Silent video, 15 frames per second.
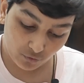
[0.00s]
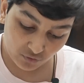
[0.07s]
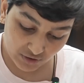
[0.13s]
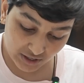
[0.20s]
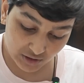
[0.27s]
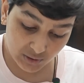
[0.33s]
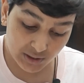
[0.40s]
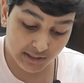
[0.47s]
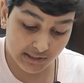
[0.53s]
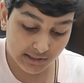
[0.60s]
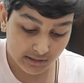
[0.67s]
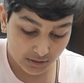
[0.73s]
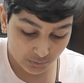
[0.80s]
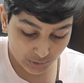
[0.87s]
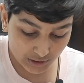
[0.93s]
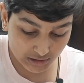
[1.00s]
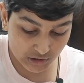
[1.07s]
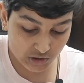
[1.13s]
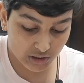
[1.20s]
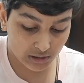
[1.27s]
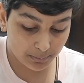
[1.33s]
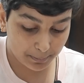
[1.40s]
various
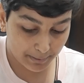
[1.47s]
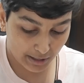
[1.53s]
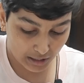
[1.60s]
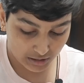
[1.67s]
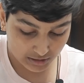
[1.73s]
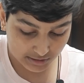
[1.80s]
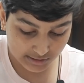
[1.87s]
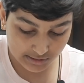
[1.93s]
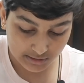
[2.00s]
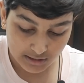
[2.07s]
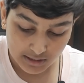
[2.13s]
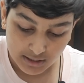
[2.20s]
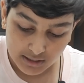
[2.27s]
regional powers.